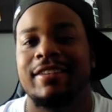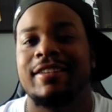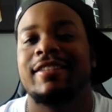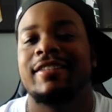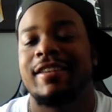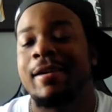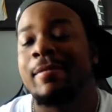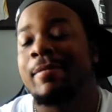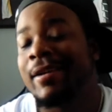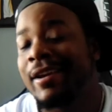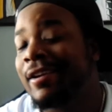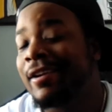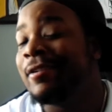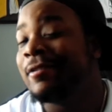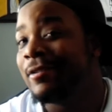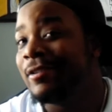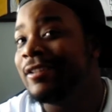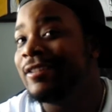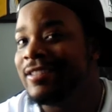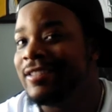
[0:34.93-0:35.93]
y'all better know who
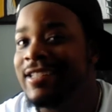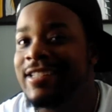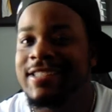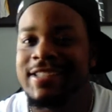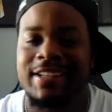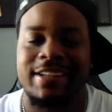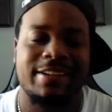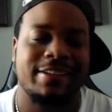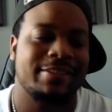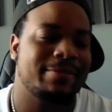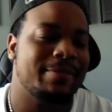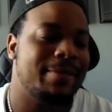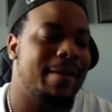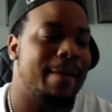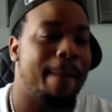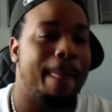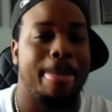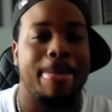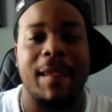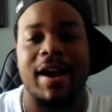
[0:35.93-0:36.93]
little Tjay is, man.
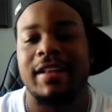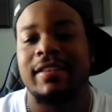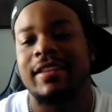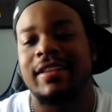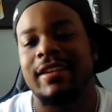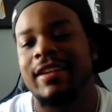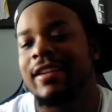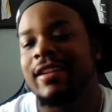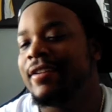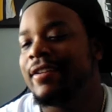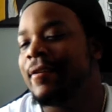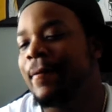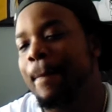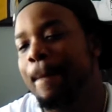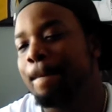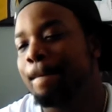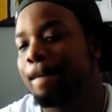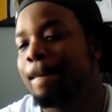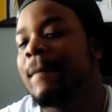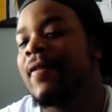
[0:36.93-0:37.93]
I think he
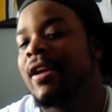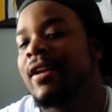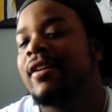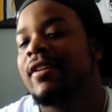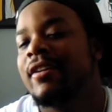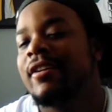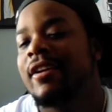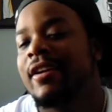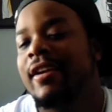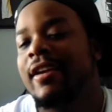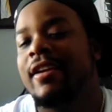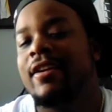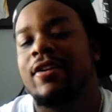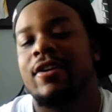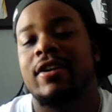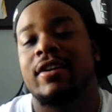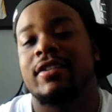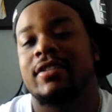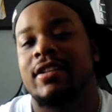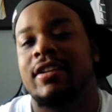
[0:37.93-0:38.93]
he
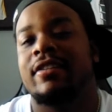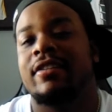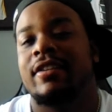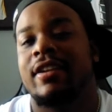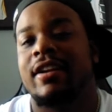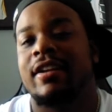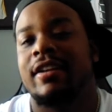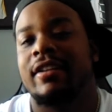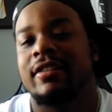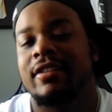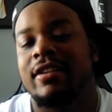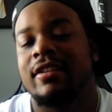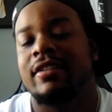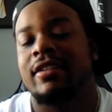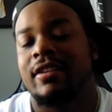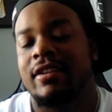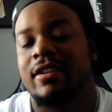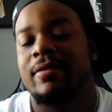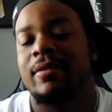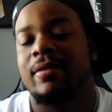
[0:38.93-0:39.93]
hard as hell. That I think that
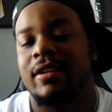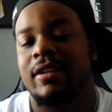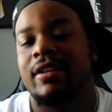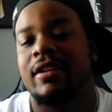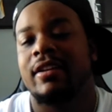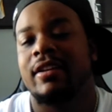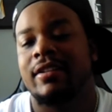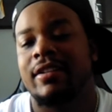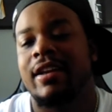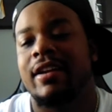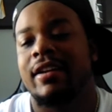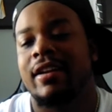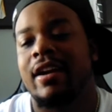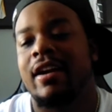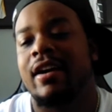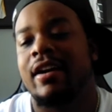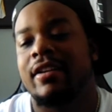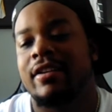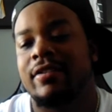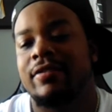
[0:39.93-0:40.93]
he really like that
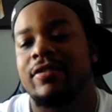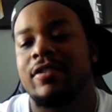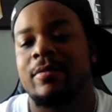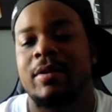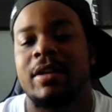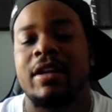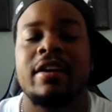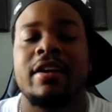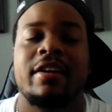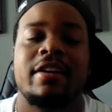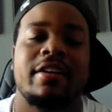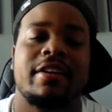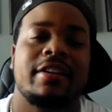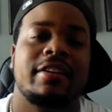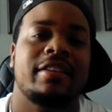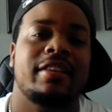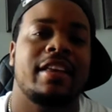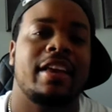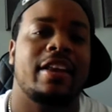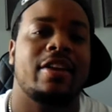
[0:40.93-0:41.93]
guy. You feel me?
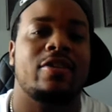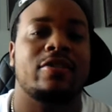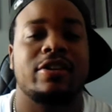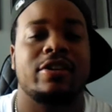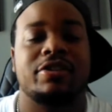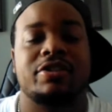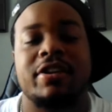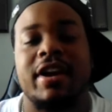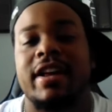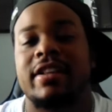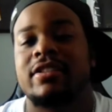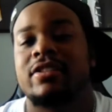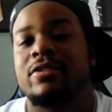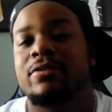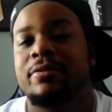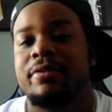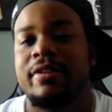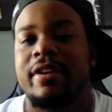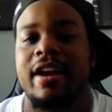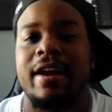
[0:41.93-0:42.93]
And then on the track too,
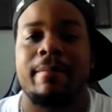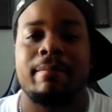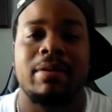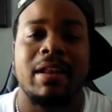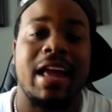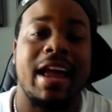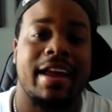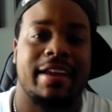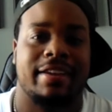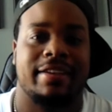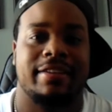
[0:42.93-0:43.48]
you got 6lack.